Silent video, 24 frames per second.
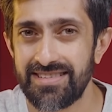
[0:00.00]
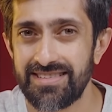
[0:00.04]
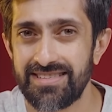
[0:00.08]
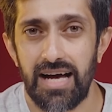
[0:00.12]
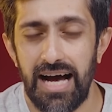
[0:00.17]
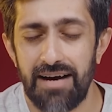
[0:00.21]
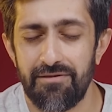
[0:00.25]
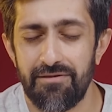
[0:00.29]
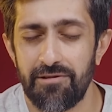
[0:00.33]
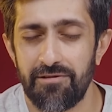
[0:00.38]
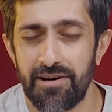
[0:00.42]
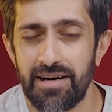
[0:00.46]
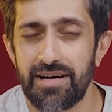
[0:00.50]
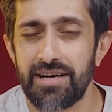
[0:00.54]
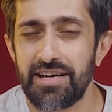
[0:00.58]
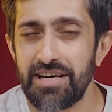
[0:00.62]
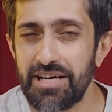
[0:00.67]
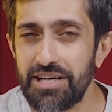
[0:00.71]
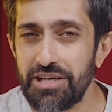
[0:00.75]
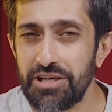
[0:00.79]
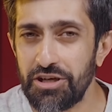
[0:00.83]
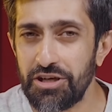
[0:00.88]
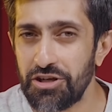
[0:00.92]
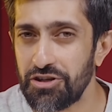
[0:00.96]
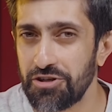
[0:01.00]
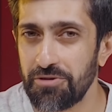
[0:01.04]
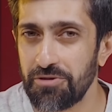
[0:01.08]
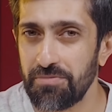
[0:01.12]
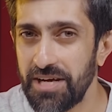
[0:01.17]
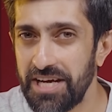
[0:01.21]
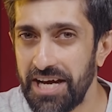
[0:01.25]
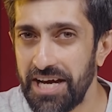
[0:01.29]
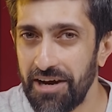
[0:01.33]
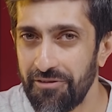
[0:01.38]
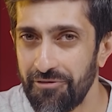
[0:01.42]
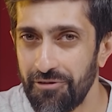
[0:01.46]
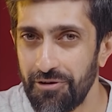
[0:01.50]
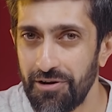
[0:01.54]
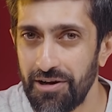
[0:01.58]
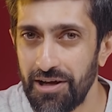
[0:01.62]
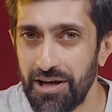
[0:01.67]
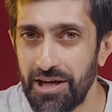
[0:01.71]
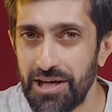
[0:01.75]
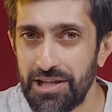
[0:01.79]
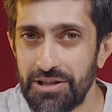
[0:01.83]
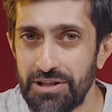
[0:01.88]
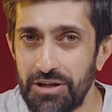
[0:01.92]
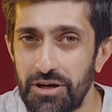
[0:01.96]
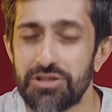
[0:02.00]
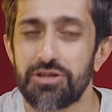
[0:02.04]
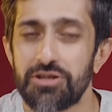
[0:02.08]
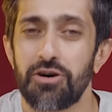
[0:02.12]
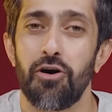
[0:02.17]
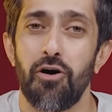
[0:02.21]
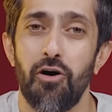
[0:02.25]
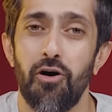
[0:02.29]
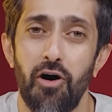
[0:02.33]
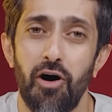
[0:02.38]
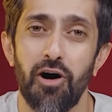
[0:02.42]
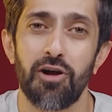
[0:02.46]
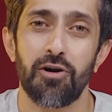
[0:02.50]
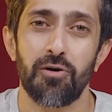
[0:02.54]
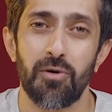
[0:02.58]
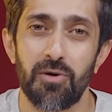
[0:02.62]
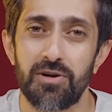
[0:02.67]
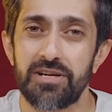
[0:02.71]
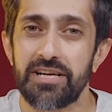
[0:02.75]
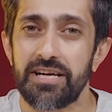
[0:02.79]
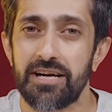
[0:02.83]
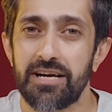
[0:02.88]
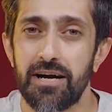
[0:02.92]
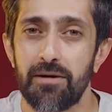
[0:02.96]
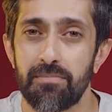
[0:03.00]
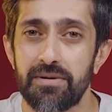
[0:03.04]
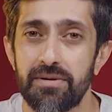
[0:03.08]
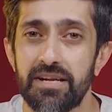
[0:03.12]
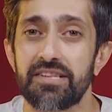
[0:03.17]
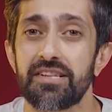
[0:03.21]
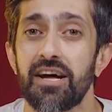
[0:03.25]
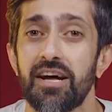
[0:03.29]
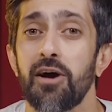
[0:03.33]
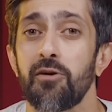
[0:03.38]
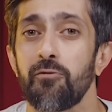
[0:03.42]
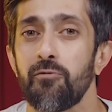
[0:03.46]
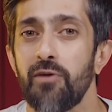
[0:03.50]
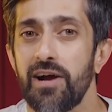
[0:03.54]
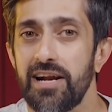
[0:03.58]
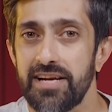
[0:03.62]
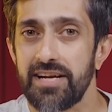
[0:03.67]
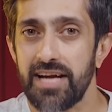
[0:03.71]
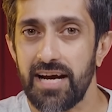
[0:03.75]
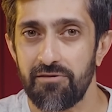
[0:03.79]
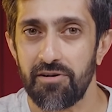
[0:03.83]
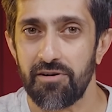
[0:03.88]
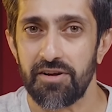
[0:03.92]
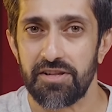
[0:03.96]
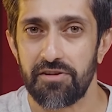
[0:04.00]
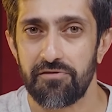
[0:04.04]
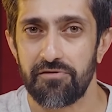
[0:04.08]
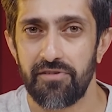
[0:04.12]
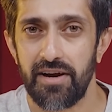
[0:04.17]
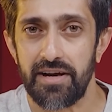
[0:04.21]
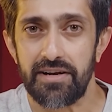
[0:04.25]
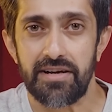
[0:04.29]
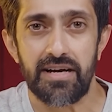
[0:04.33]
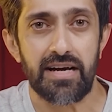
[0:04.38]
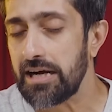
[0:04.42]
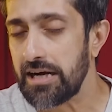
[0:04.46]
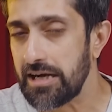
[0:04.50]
However, you should be careful. Not all holding companies are well diversified.